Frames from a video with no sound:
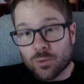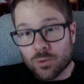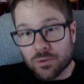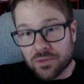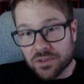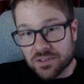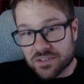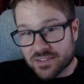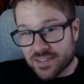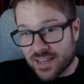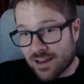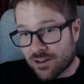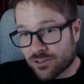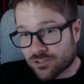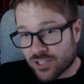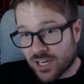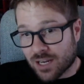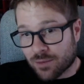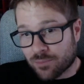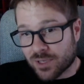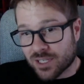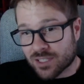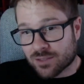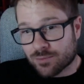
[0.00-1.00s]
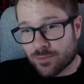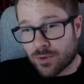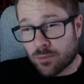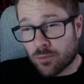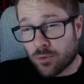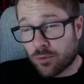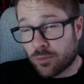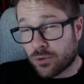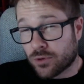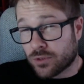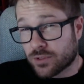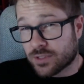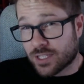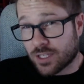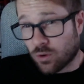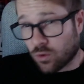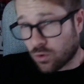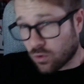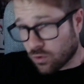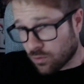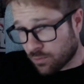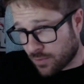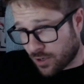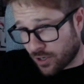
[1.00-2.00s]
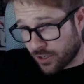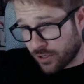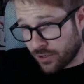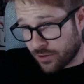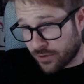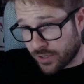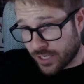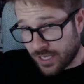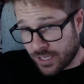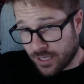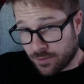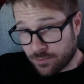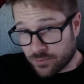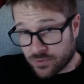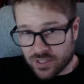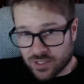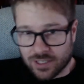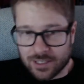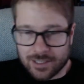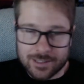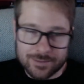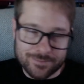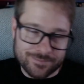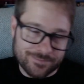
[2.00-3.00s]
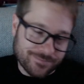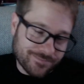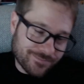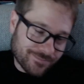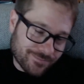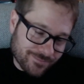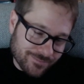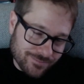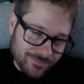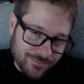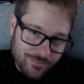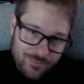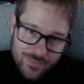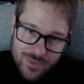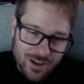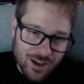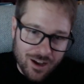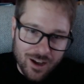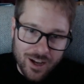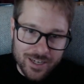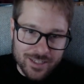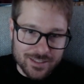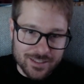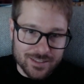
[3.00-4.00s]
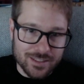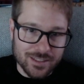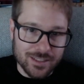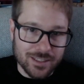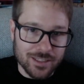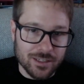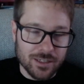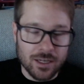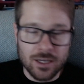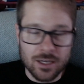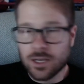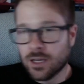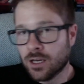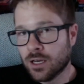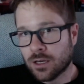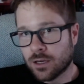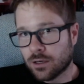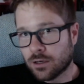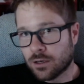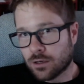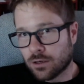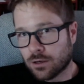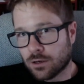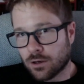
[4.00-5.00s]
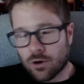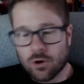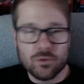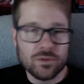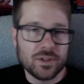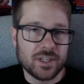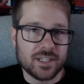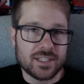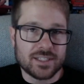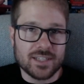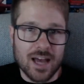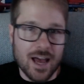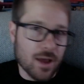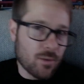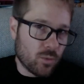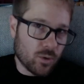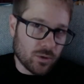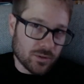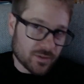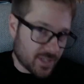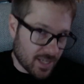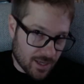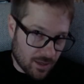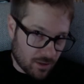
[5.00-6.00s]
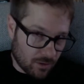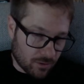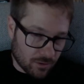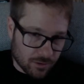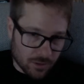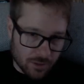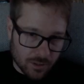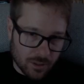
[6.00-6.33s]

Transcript: will the soundtrack be as memorable as the old Mario games? Honestly, only time will tell.